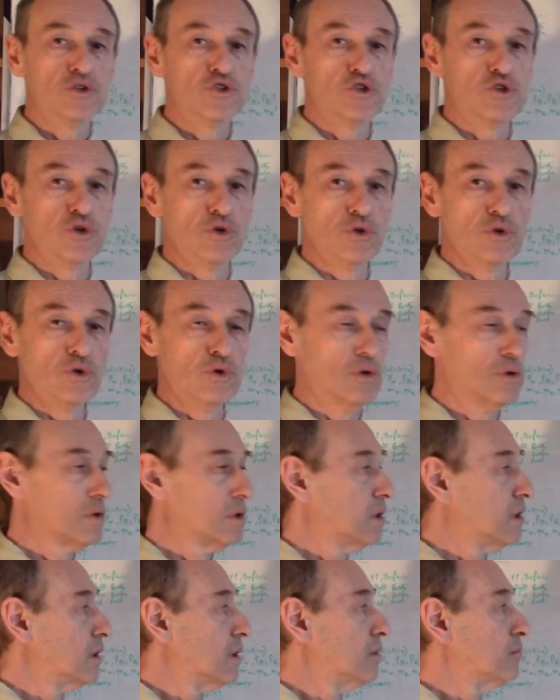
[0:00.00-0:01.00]
to
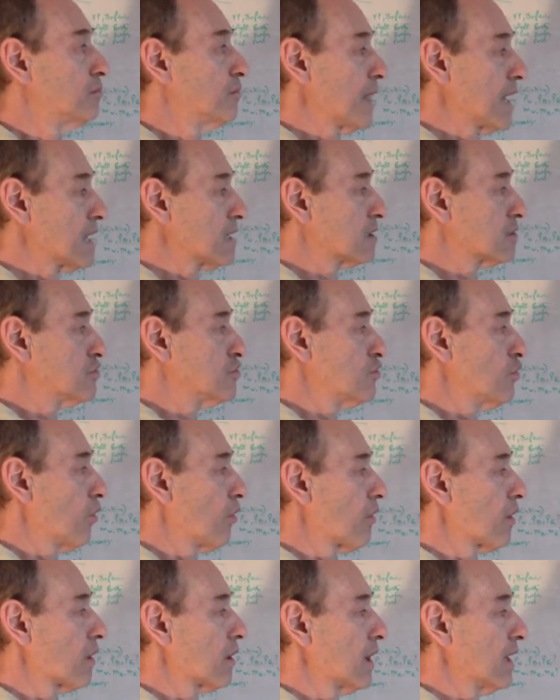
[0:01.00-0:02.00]
uh, make
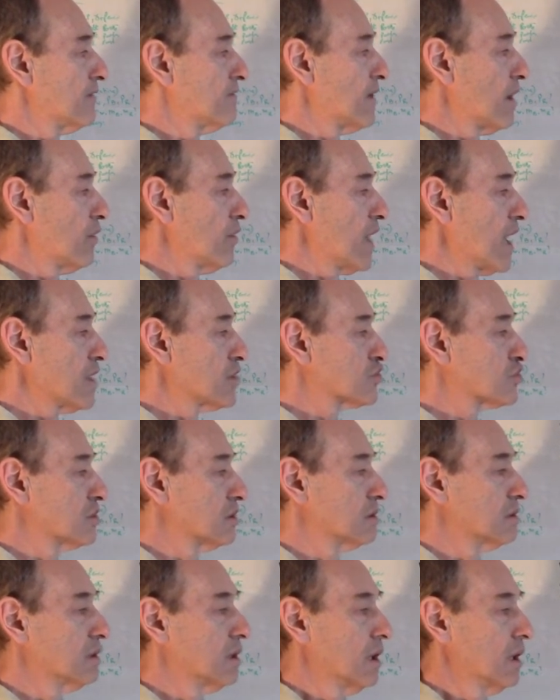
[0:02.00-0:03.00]
your
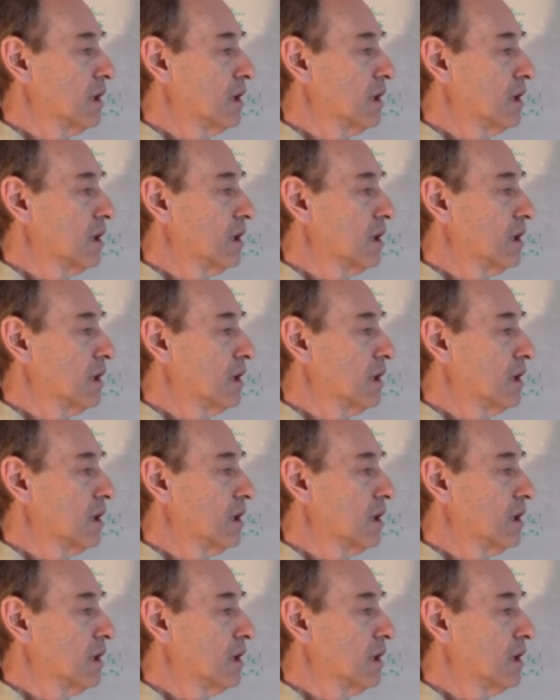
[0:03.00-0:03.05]
evaluation